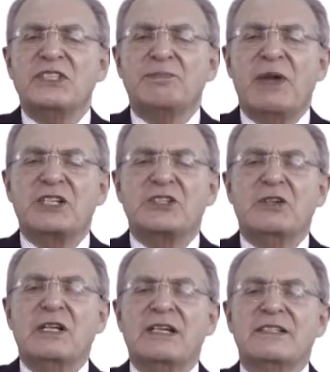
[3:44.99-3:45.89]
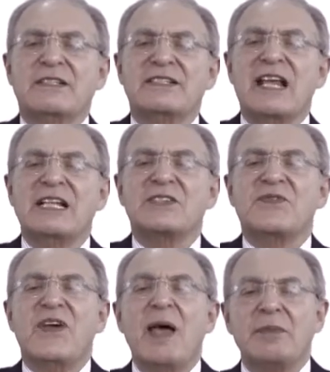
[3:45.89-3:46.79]
specialized cells
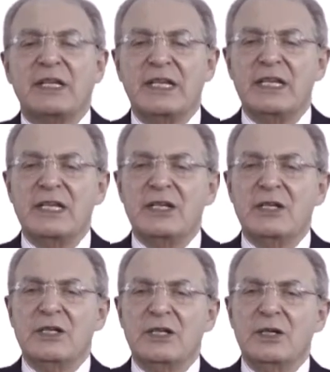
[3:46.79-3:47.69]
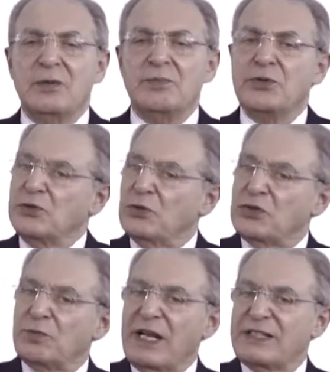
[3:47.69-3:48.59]
family
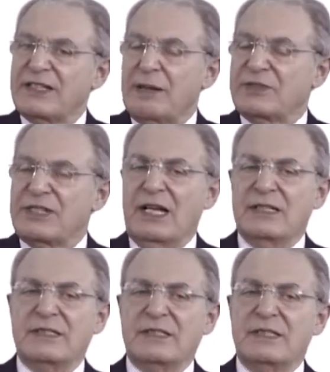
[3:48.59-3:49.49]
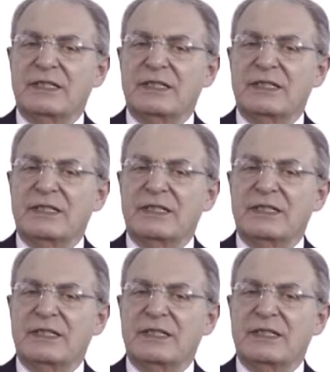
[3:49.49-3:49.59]
produced by stem cells.